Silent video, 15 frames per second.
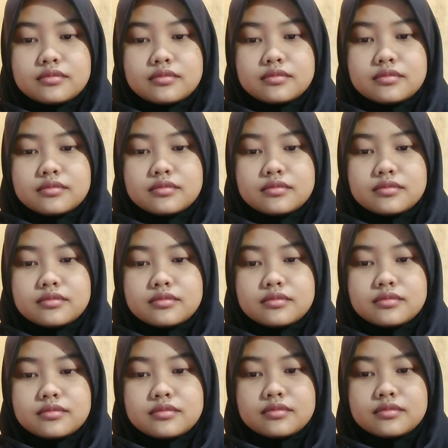trying to get out of the
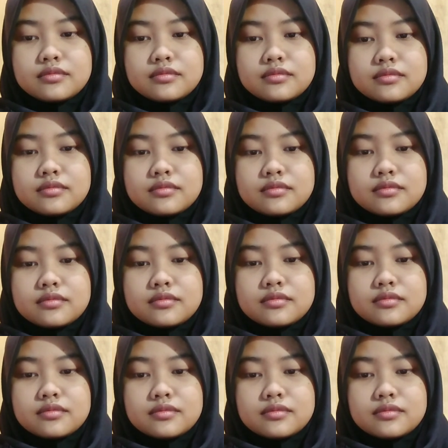house for a while.